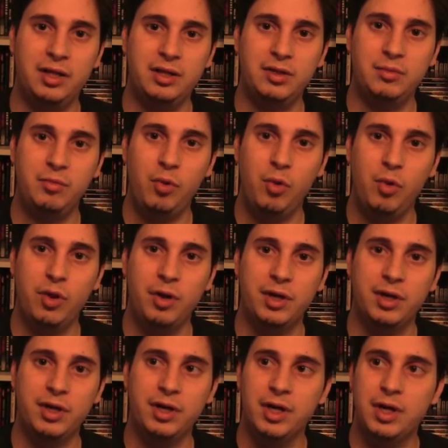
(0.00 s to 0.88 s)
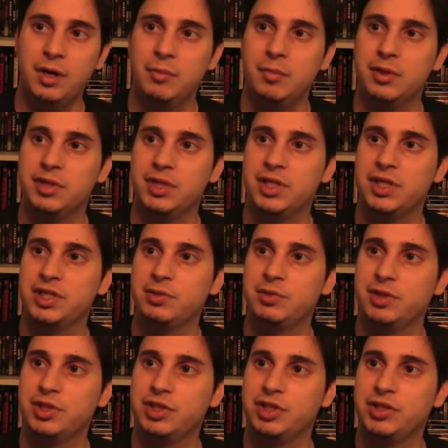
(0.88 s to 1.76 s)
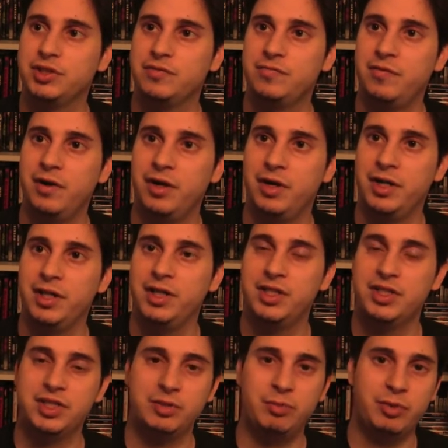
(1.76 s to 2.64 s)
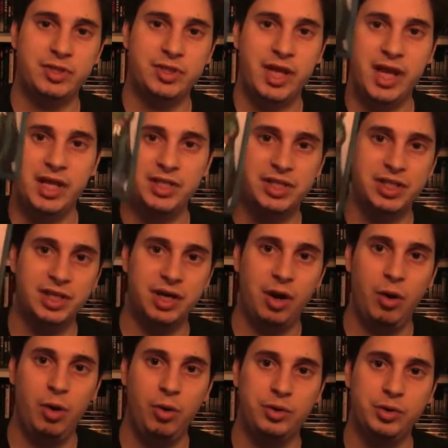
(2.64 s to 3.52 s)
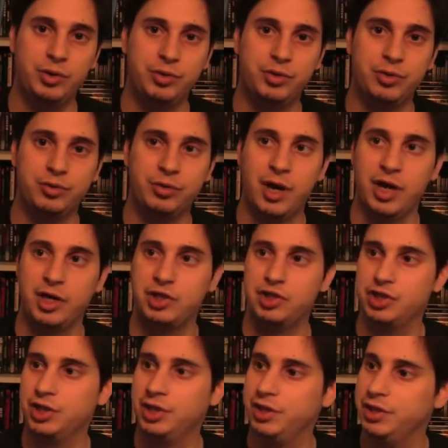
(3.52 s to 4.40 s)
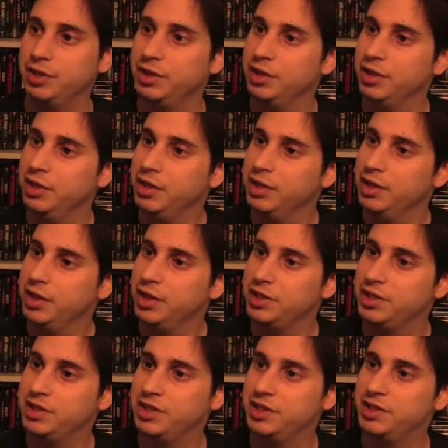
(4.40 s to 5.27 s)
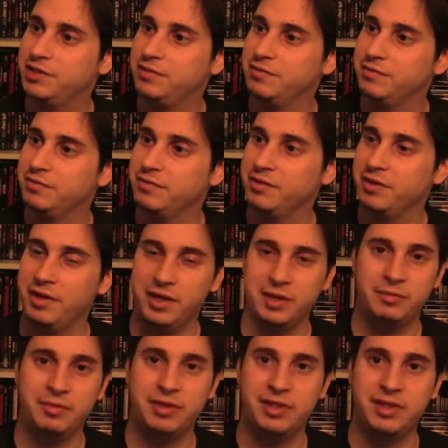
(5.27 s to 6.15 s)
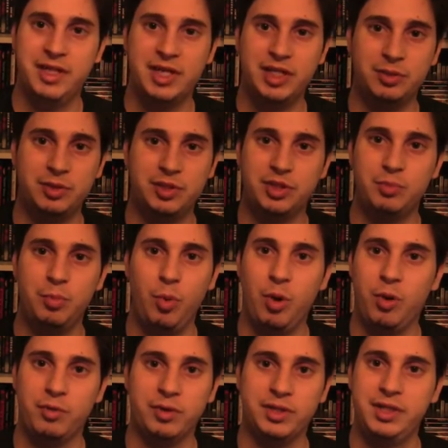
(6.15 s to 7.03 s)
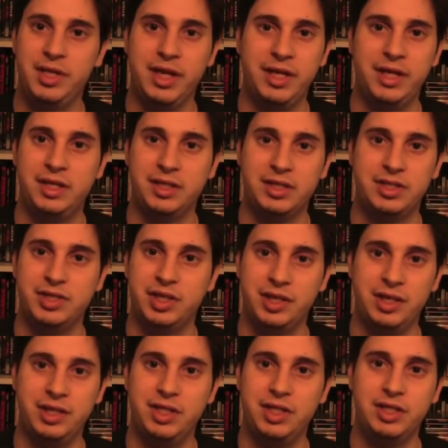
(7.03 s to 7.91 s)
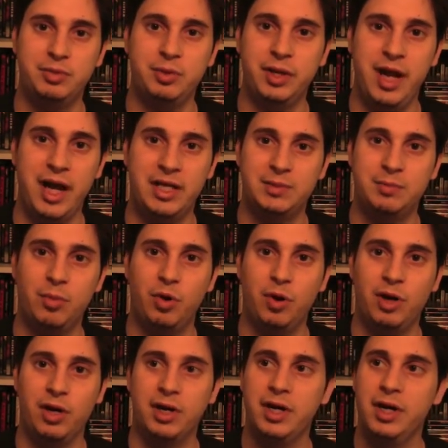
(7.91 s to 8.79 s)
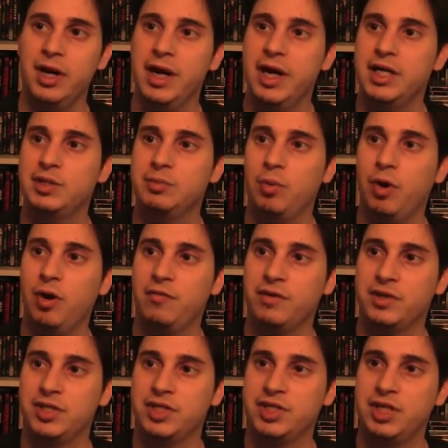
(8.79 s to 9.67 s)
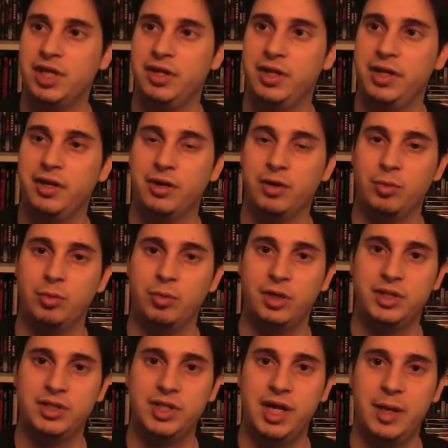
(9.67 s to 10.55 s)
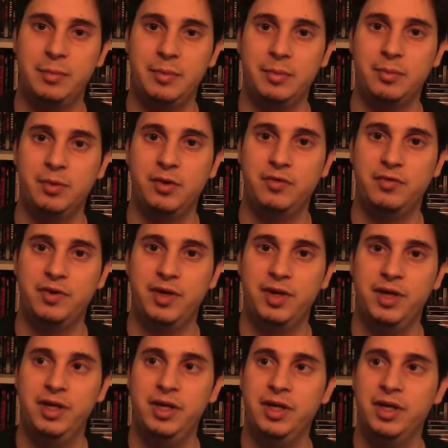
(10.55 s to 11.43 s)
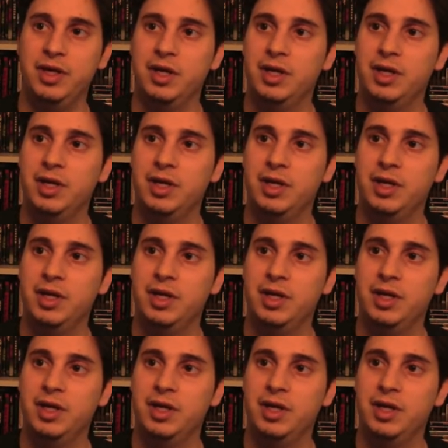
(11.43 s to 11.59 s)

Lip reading: little more, but this one's funny. This one takes in a whole new direction. It's just really, this one's more ridiculously. This one is more of a sillier type of movie.